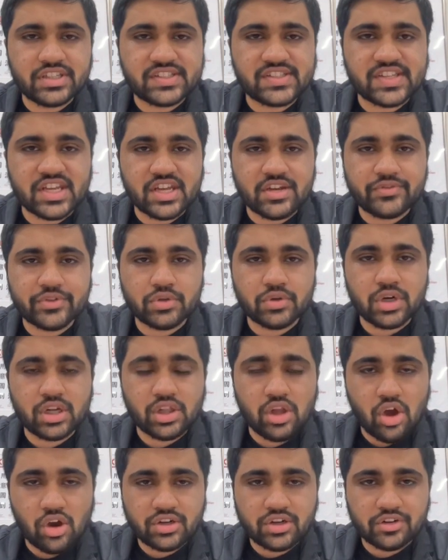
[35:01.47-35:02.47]
save you a
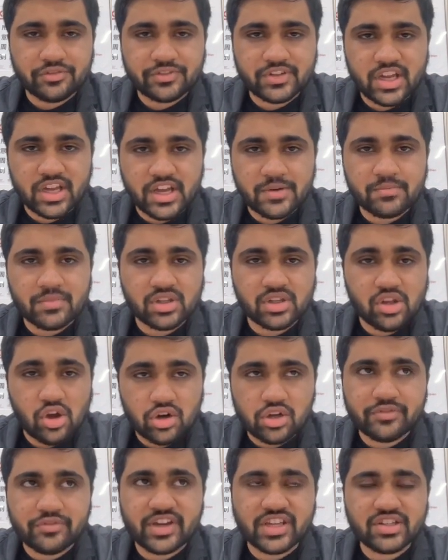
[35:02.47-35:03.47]
lot of time, a lot
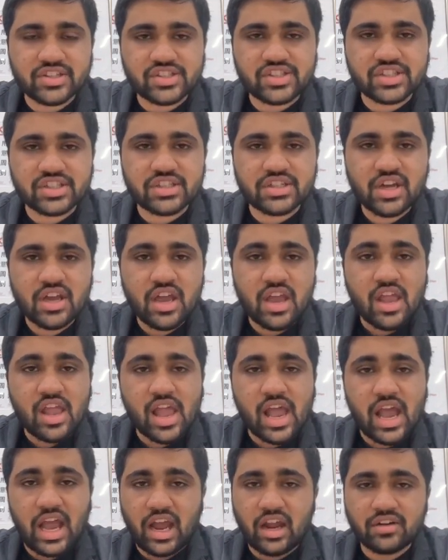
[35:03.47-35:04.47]
of energy,
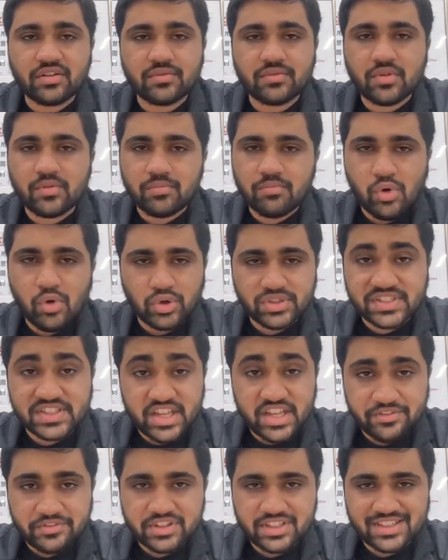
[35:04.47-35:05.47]
and most
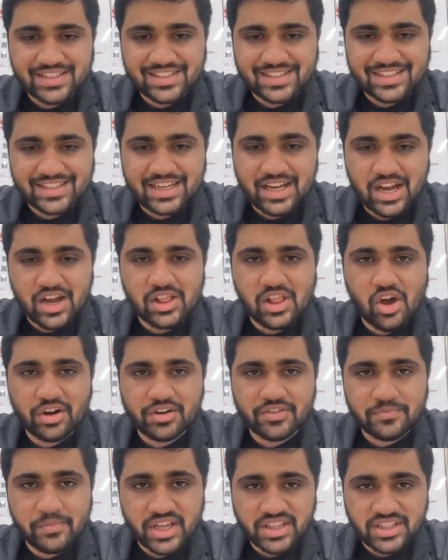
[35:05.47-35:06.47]
definitely a lot
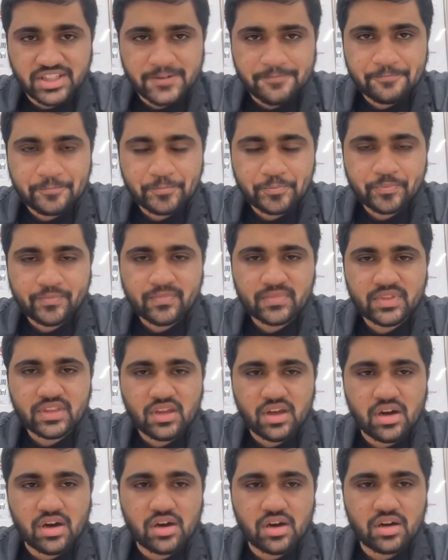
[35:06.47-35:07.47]
of money.
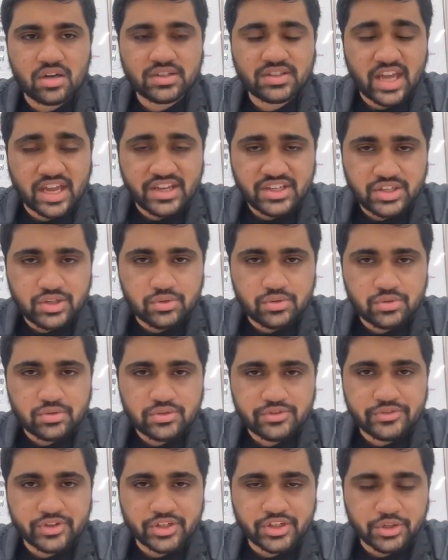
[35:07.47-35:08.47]
Thank you
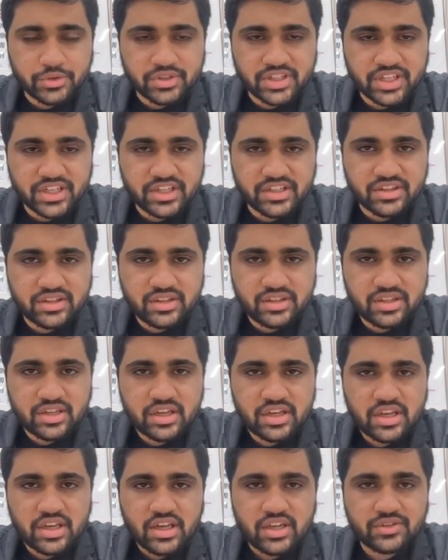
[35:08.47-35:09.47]
for tuning in.
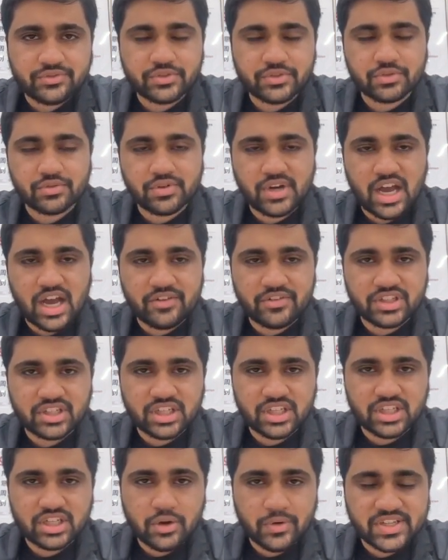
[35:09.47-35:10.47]
If you have
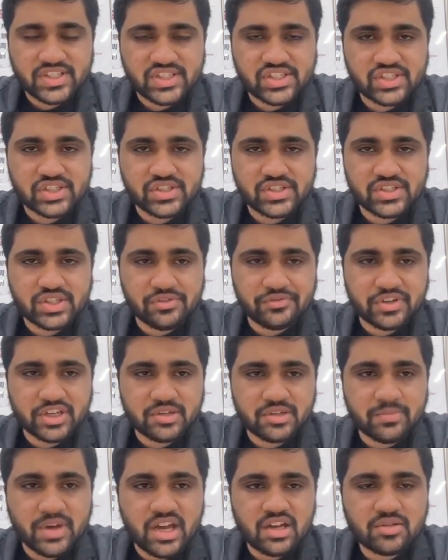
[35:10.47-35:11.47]
any questions or
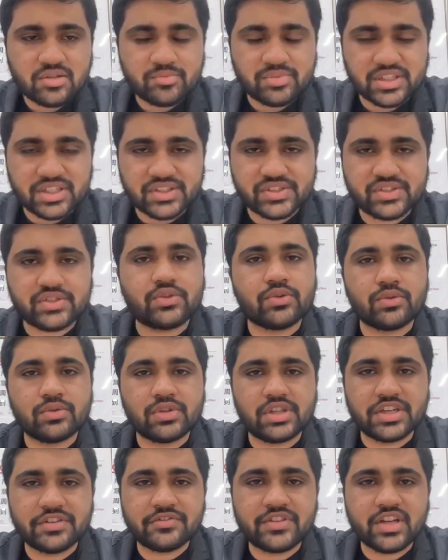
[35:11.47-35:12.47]
feedback, please do
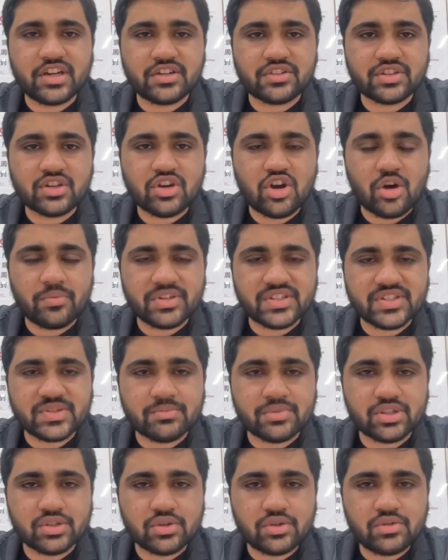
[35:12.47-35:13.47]
leave that in the comments
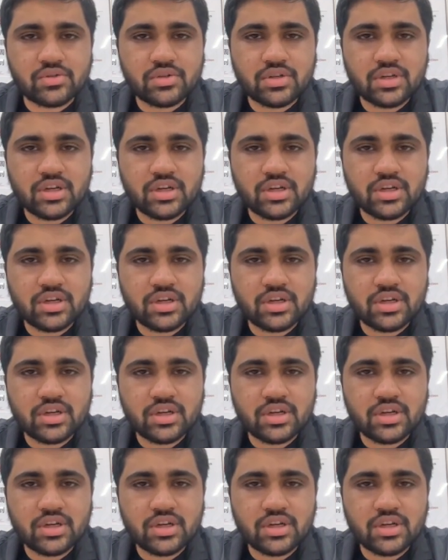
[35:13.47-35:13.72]
below.